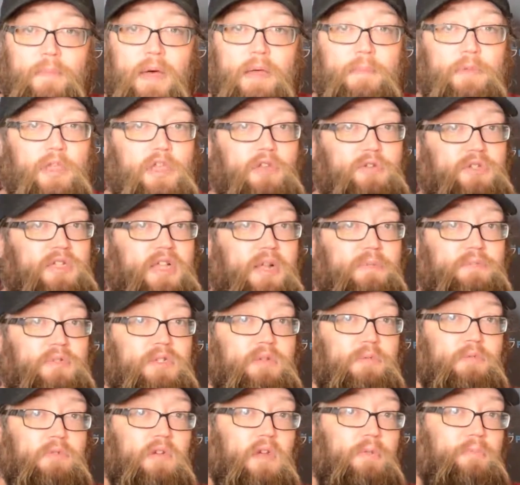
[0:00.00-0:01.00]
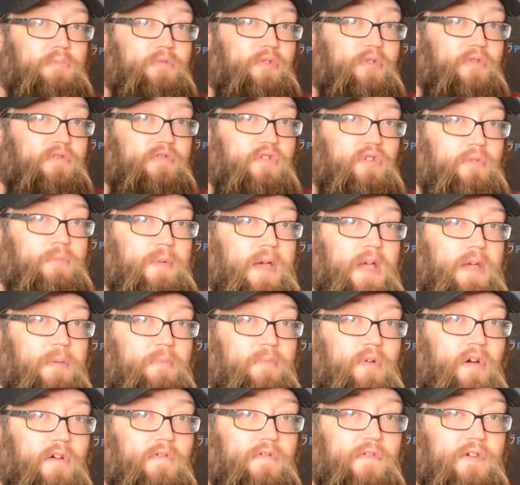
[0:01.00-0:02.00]
maybe use them to improve your betting
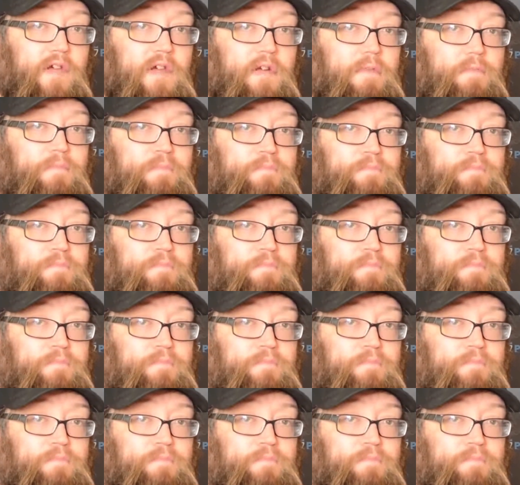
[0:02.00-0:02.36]
profit.